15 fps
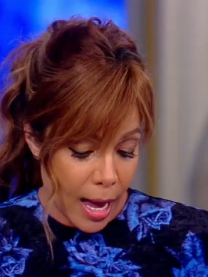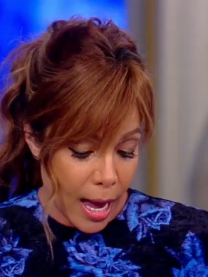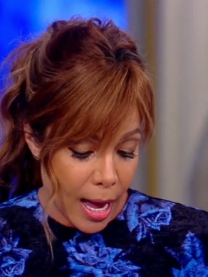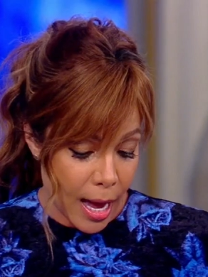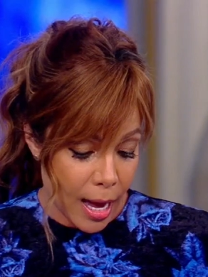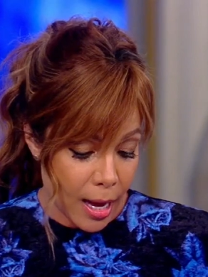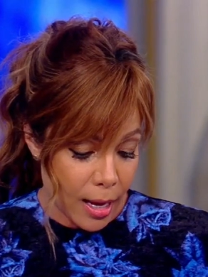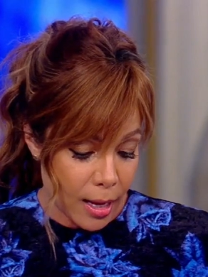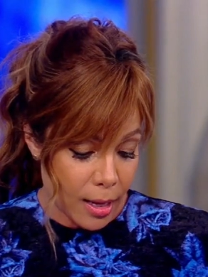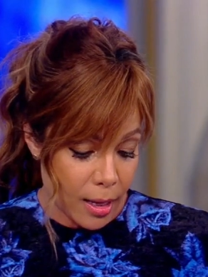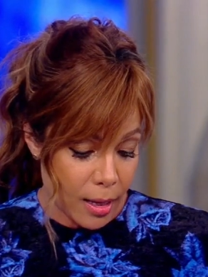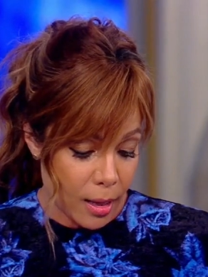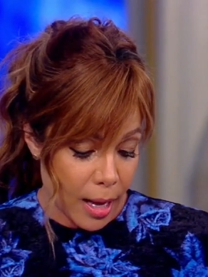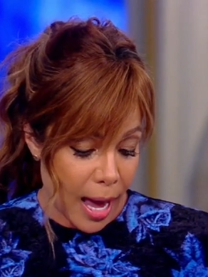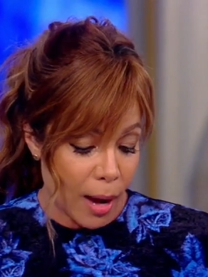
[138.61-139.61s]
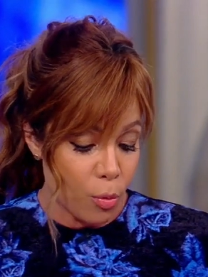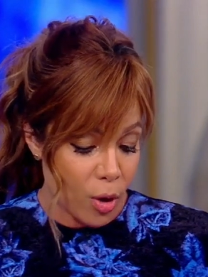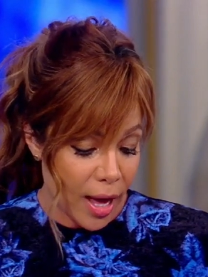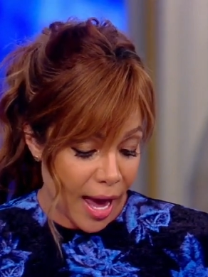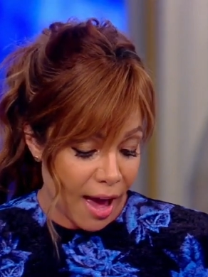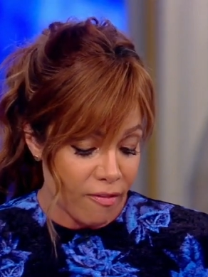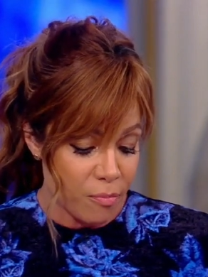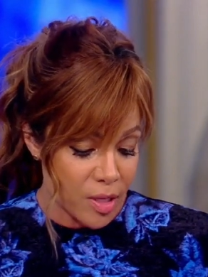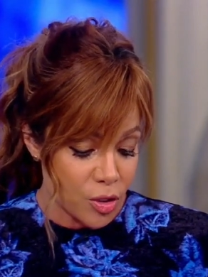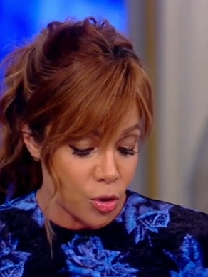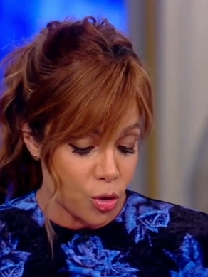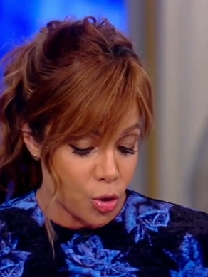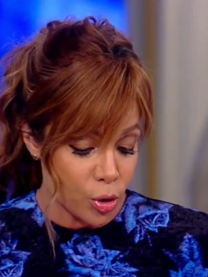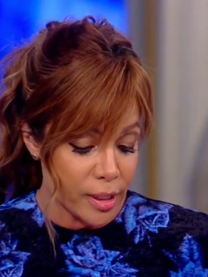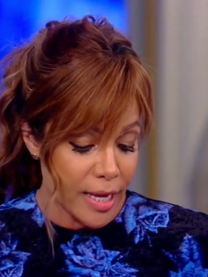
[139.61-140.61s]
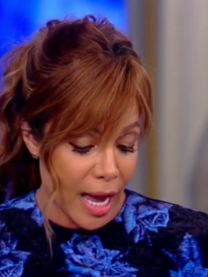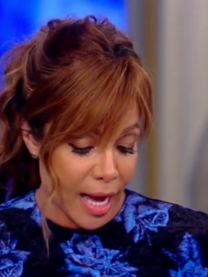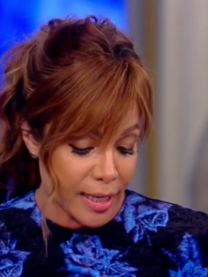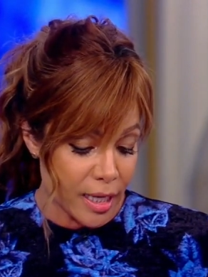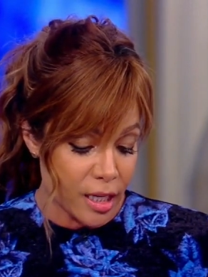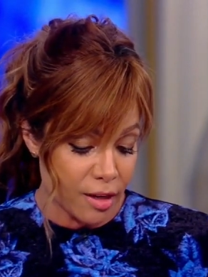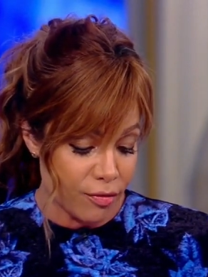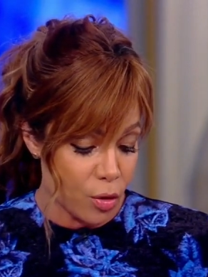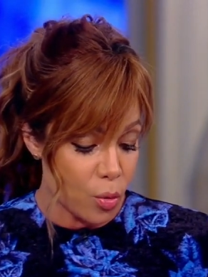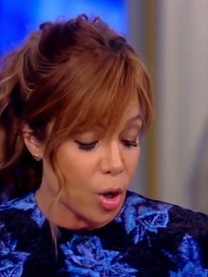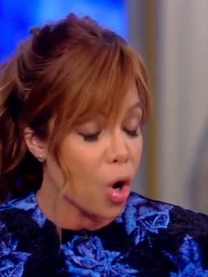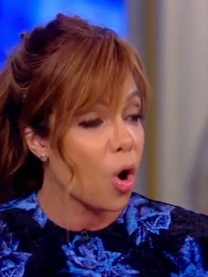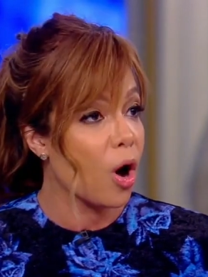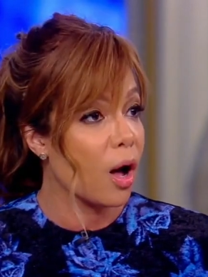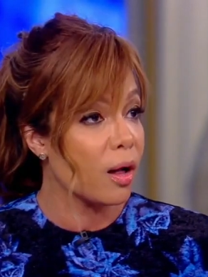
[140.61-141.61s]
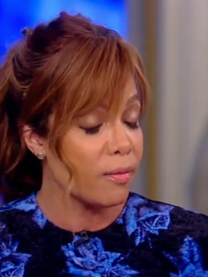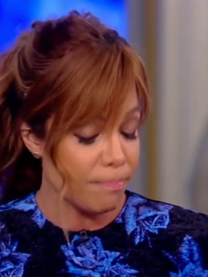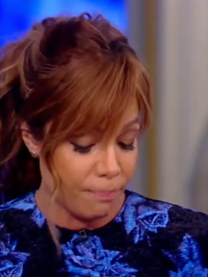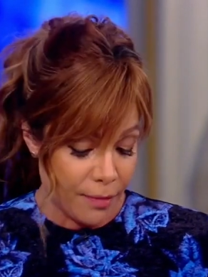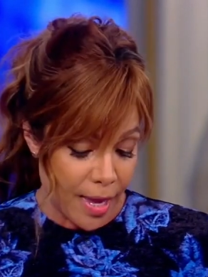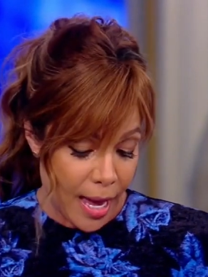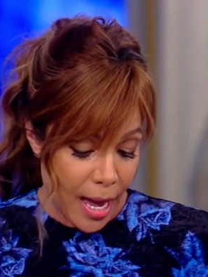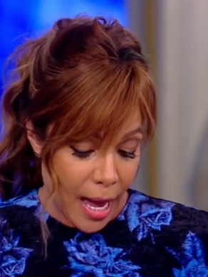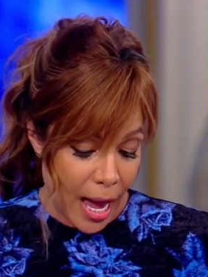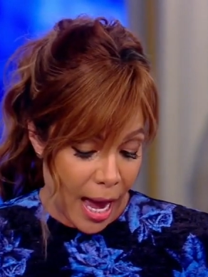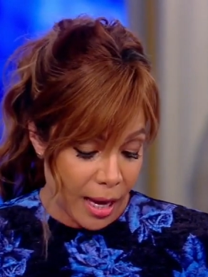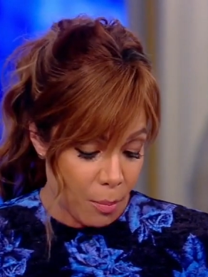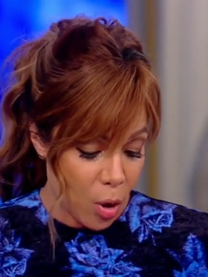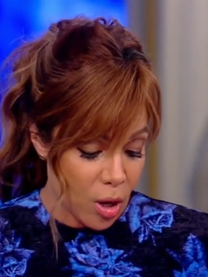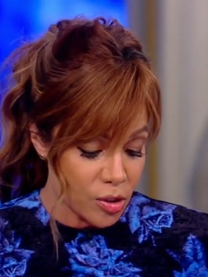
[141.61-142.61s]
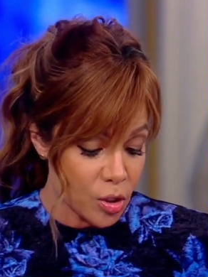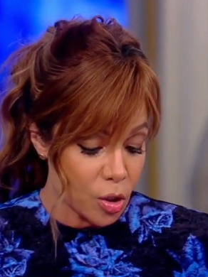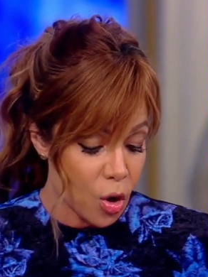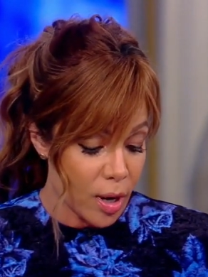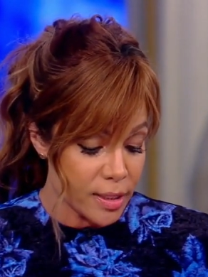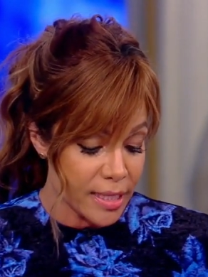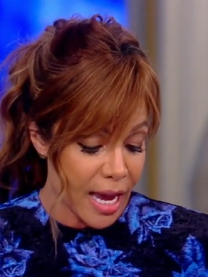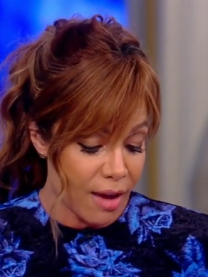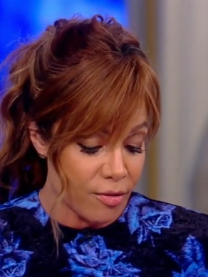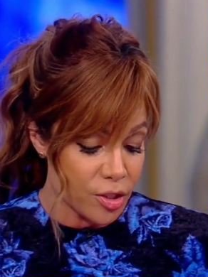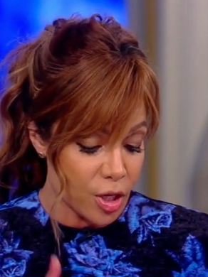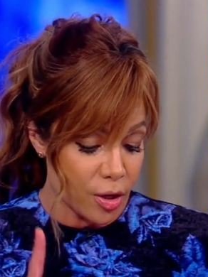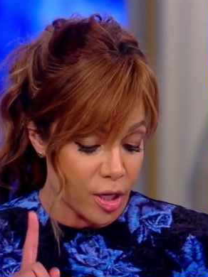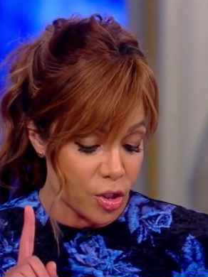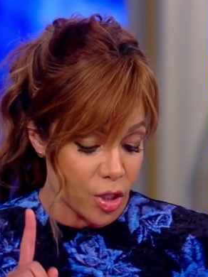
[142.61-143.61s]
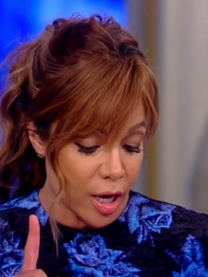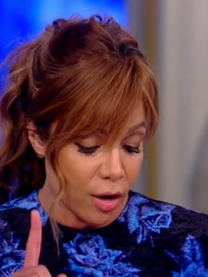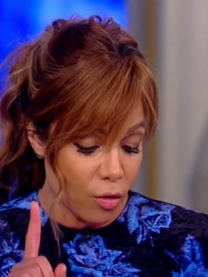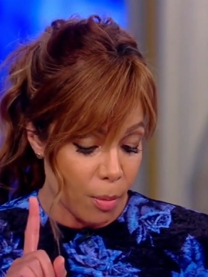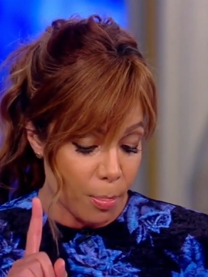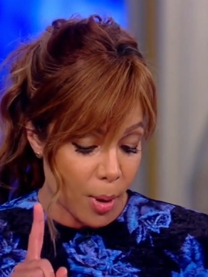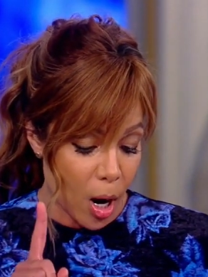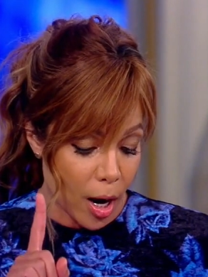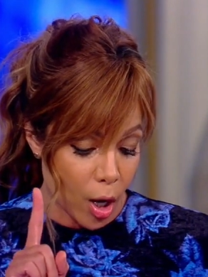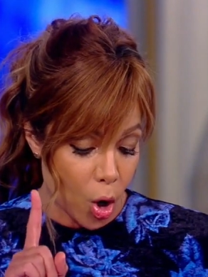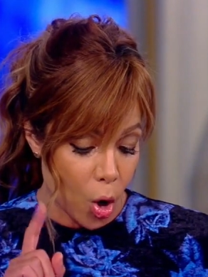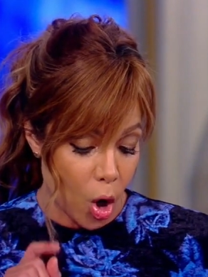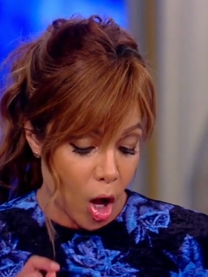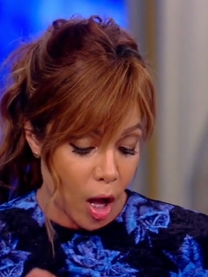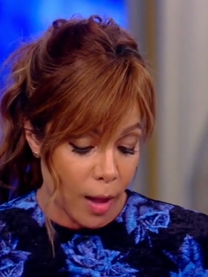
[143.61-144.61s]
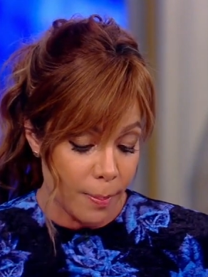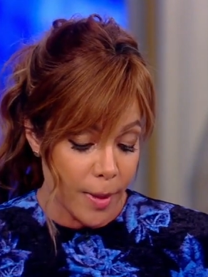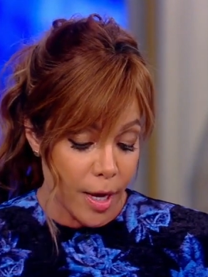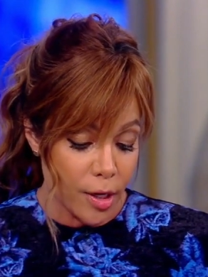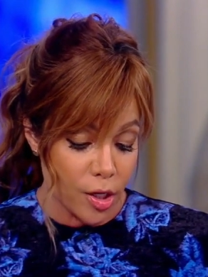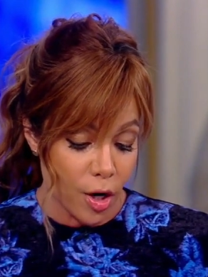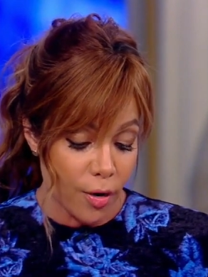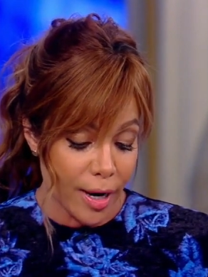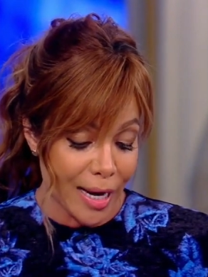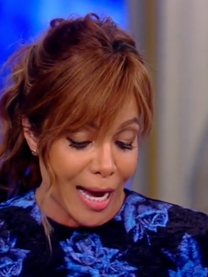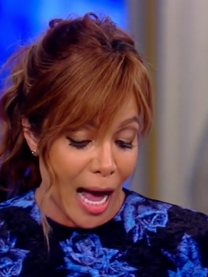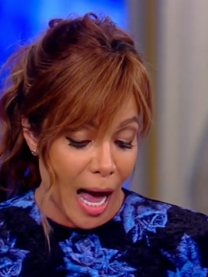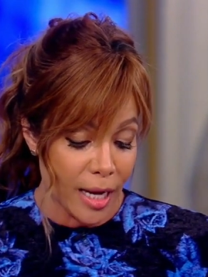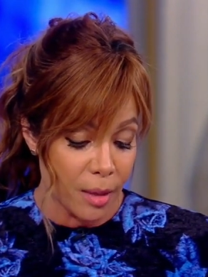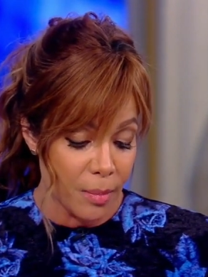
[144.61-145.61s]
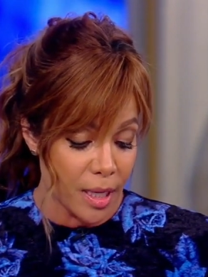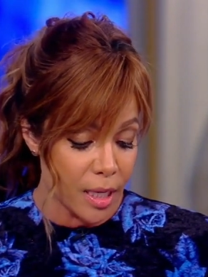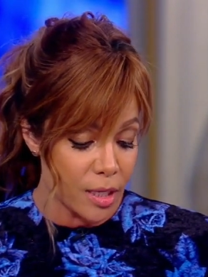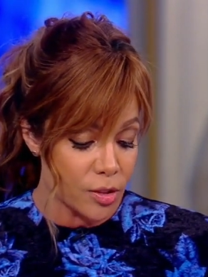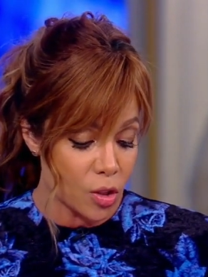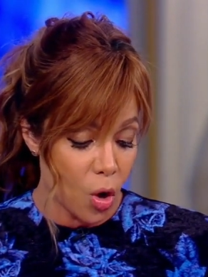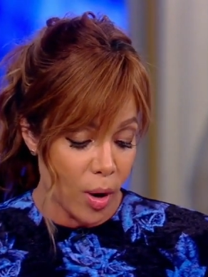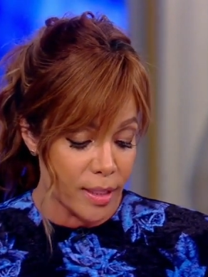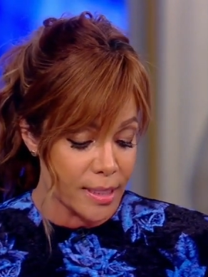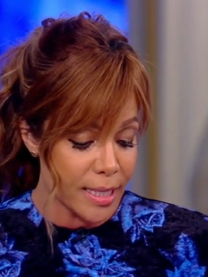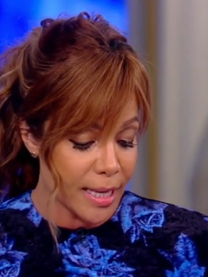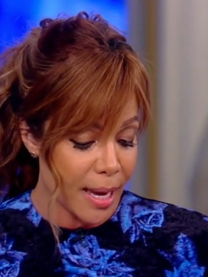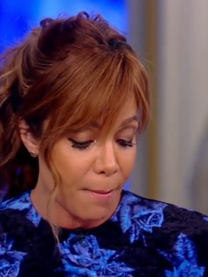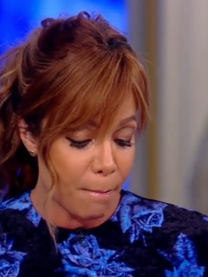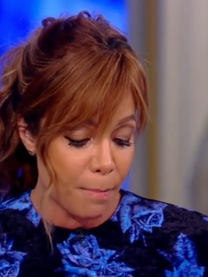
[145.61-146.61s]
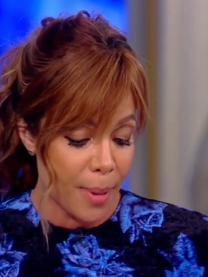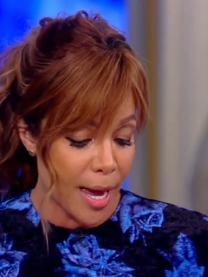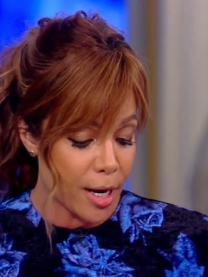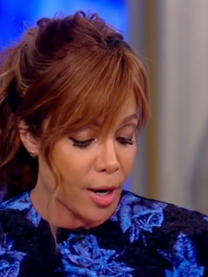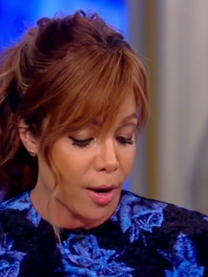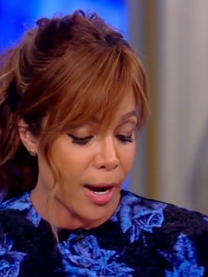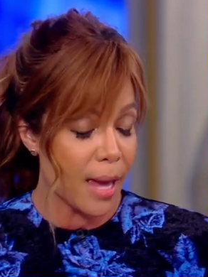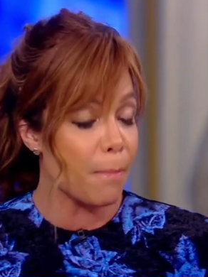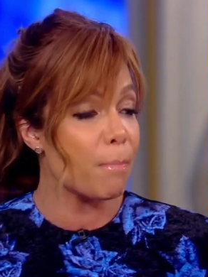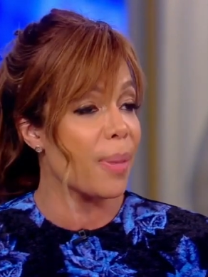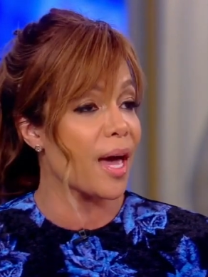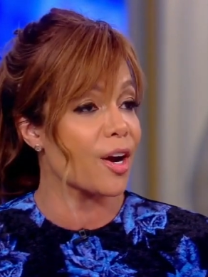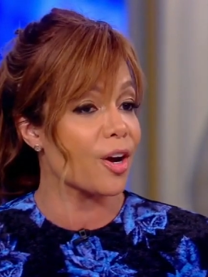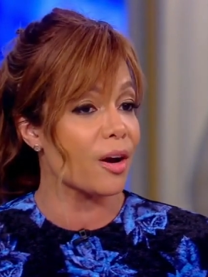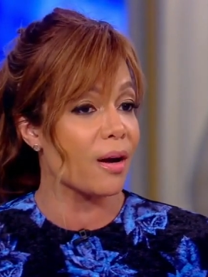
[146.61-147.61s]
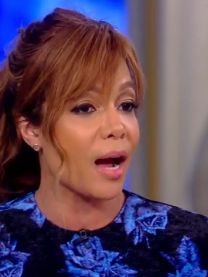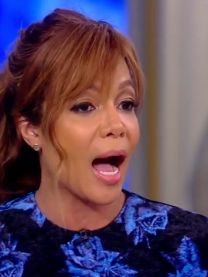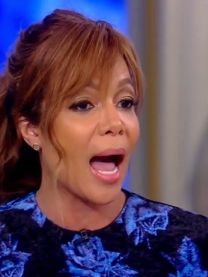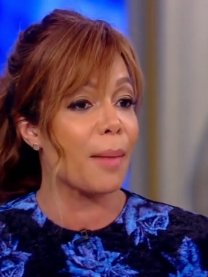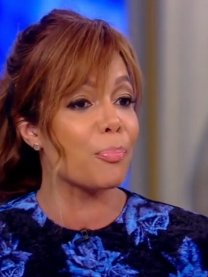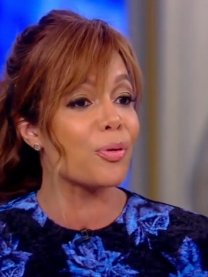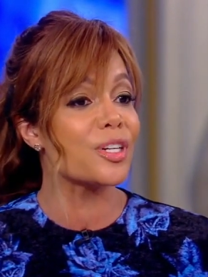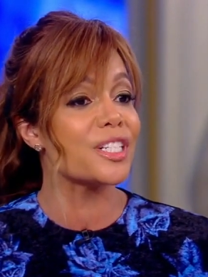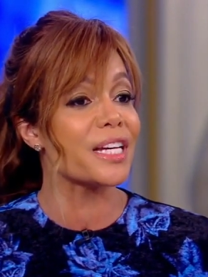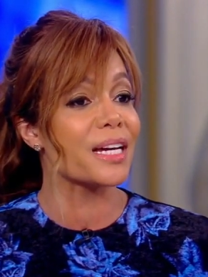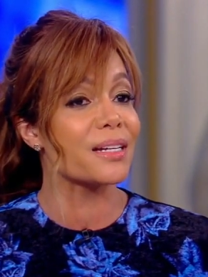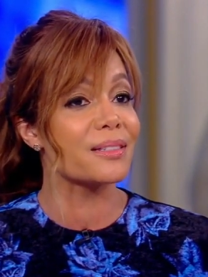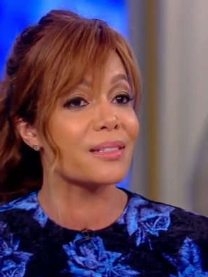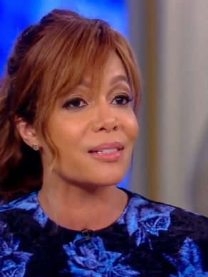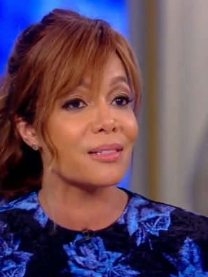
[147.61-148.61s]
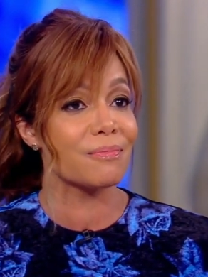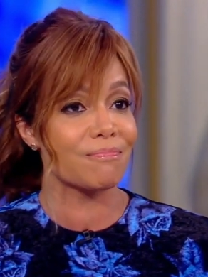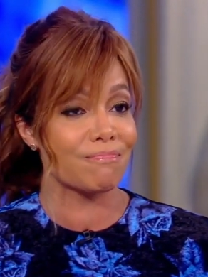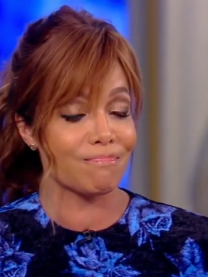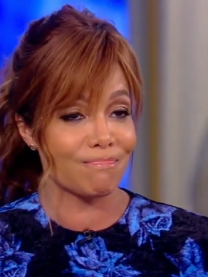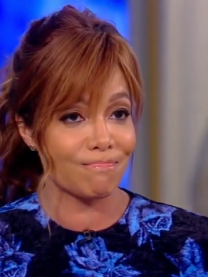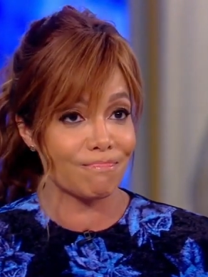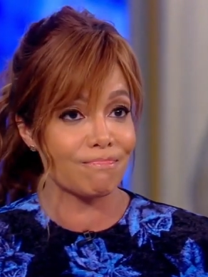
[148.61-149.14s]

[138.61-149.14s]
uh, "I will have Mr. Giuliani give you a call." It's all bad. I am also going to have we Attorney General Barr call. Your economy is going to get better and better, I predict. Hello?